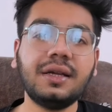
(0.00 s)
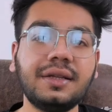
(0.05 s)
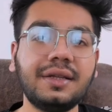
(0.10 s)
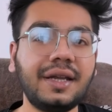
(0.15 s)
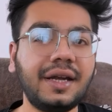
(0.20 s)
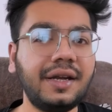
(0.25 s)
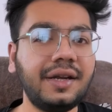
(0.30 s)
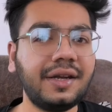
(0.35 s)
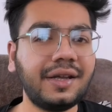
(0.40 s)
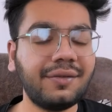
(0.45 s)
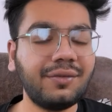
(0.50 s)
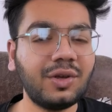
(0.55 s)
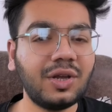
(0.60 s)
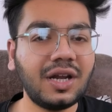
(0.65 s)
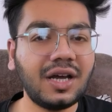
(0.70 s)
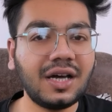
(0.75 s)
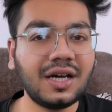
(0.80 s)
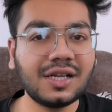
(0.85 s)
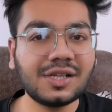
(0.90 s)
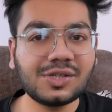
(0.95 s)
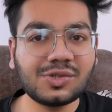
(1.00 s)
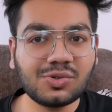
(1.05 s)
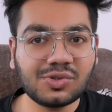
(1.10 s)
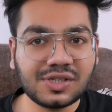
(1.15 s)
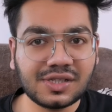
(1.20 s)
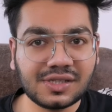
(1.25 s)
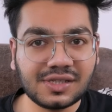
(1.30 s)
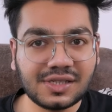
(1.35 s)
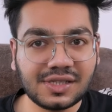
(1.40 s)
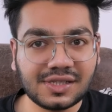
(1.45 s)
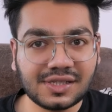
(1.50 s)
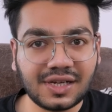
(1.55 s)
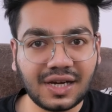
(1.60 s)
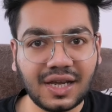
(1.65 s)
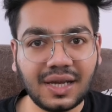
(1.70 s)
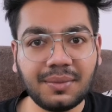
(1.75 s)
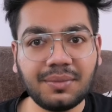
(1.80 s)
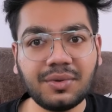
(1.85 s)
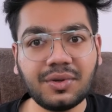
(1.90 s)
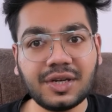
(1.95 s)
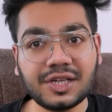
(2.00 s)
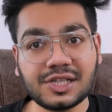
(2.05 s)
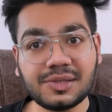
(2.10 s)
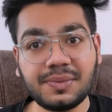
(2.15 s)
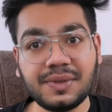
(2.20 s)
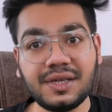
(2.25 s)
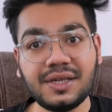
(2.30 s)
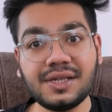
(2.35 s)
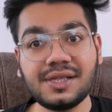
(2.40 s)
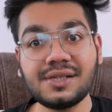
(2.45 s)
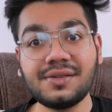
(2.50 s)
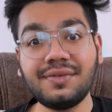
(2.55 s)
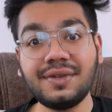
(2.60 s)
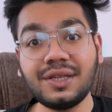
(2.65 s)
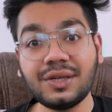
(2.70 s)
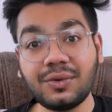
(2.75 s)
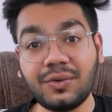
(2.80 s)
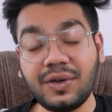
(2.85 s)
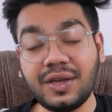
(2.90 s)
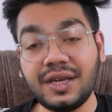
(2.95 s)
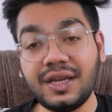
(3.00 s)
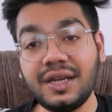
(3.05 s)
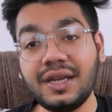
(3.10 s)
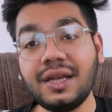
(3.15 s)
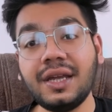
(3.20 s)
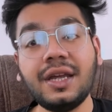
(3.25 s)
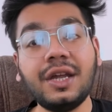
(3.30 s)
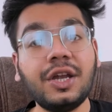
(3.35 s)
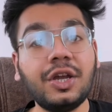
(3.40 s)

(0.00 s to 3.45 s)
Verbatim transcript: The interviewer asks to describe your experience with query